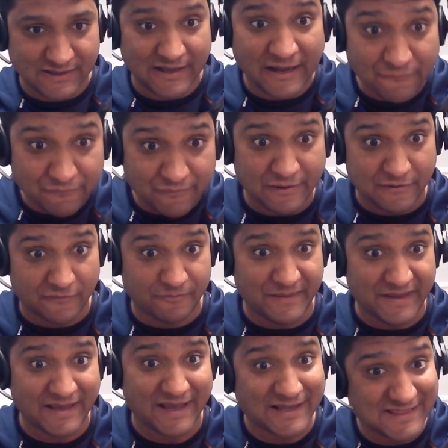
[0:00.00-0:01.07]
in front of
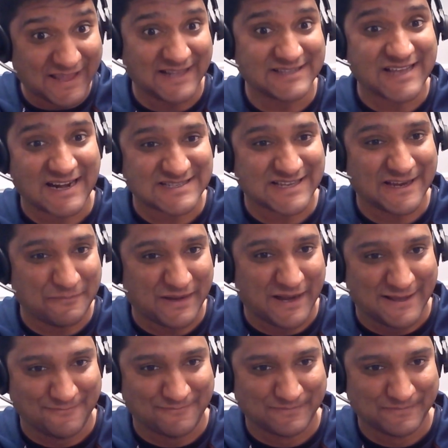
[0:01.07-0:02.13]
me at the exact same
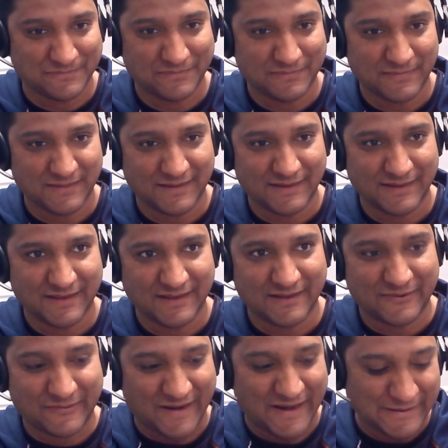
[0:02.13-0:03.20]
time,
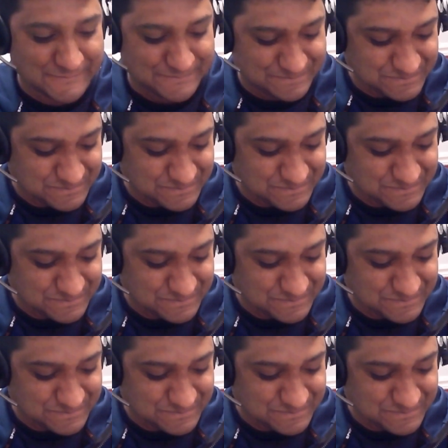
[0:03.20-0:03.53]
right?